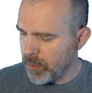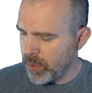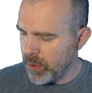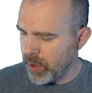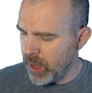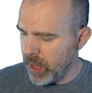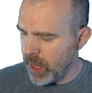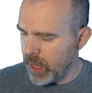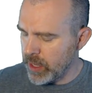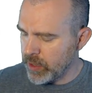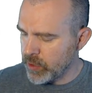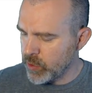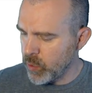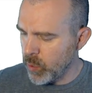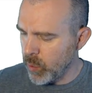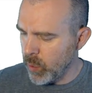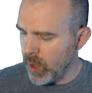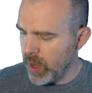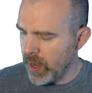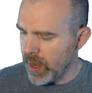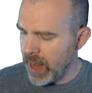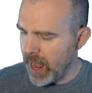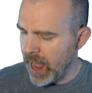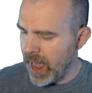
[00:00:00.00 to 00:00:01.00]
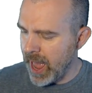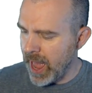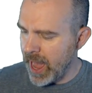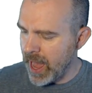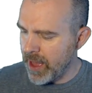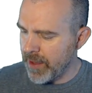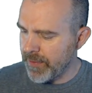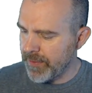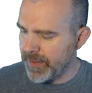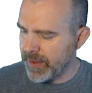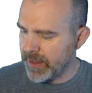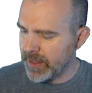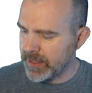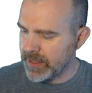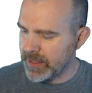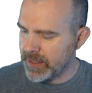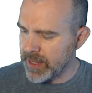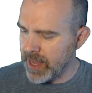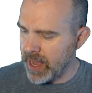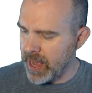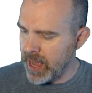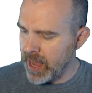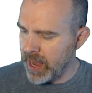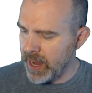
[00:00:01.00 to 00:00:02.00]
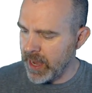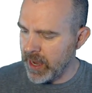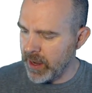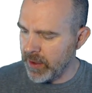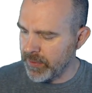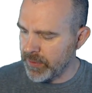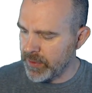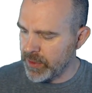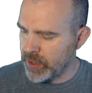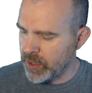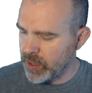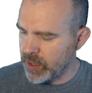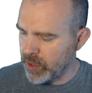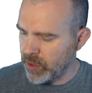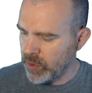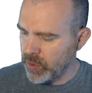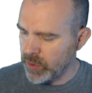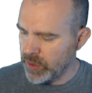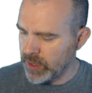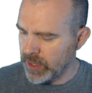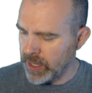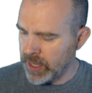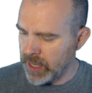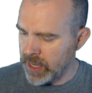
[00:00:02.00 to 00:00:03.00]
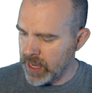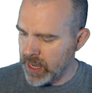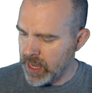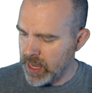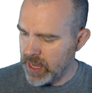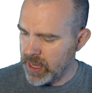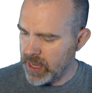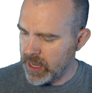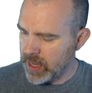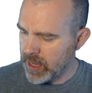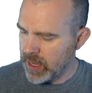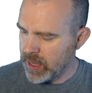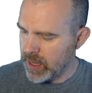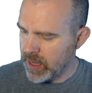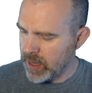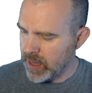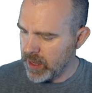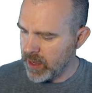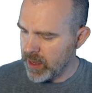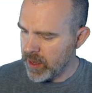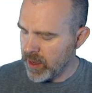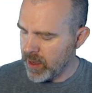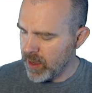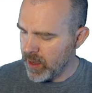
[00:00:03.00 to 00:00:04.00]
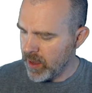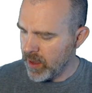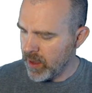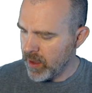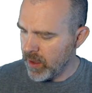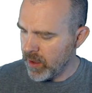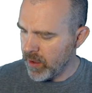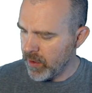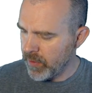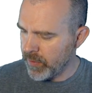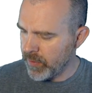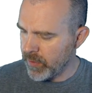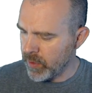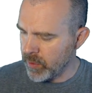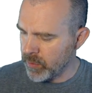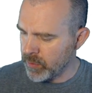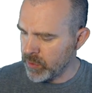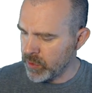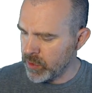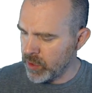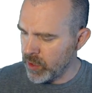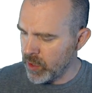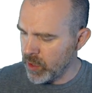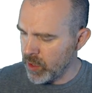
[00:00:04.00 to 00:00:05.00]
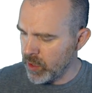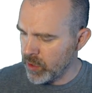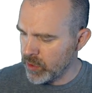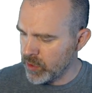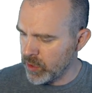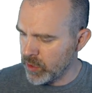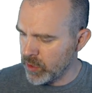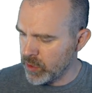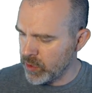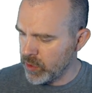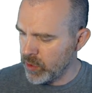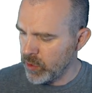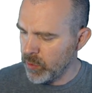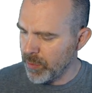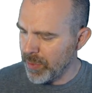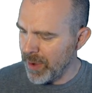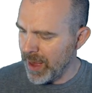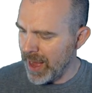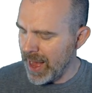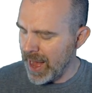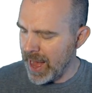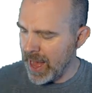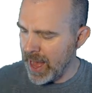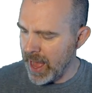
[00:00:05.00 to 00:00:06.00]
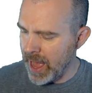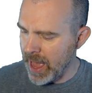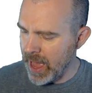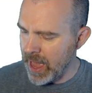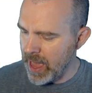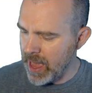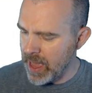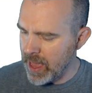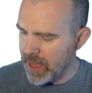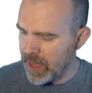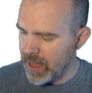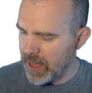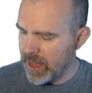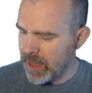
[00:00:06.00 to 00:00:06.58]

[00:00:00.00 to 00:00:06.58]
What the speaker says: plus 1/2 sine of 2t from 0 to 2 pi.